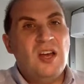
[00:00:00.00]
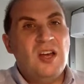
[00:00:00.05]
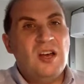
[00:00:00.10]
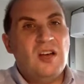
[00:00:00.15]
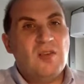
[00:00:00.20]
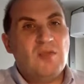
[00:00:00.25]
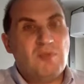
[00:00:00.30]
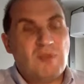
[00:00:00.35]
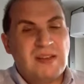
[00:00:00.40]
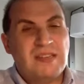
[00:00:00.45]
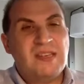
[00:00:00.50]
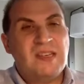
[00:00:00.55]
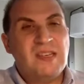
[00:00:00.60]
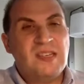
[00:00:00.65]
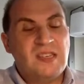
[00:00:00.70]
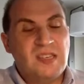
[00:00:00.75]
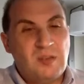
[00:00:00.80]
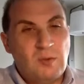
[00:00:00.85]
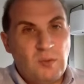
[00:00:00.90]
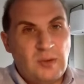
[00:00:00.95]

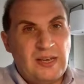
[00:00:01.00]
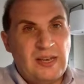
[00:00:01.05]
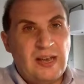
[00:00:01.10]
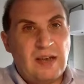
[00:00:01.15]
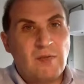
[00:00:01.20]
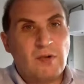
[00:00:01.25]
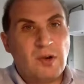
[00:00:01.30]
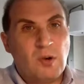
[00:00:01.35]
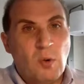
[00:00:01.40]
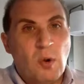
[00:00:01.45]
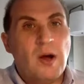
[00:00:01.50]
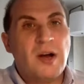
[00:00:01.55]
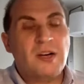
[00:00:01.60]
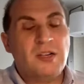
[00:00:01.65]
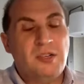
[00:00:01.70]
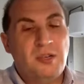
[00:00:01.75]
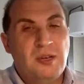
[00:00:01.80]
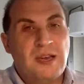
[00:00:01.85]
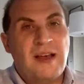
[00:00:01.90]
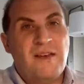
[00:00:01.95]
residency weekend requires
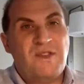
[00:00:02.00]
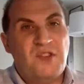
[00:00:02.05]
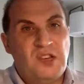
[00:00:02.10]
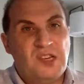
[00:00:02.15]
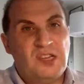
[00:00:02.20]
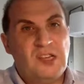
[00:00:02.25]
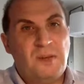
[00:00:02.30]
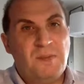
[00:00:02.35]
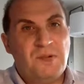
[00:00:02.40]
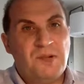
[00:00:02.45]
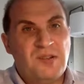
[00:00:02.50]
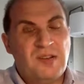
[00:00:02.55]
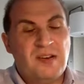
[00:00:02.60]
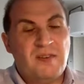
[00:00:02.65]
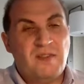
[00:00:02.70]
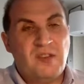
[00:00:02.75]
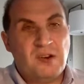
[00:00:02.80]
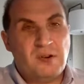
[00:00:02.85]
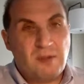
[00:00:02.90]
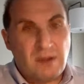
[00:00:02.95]
you to have 60% of
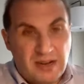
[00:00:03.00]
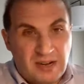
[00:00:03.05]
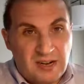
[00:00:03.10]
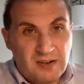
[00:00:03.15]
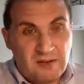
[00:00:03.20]
your grade in.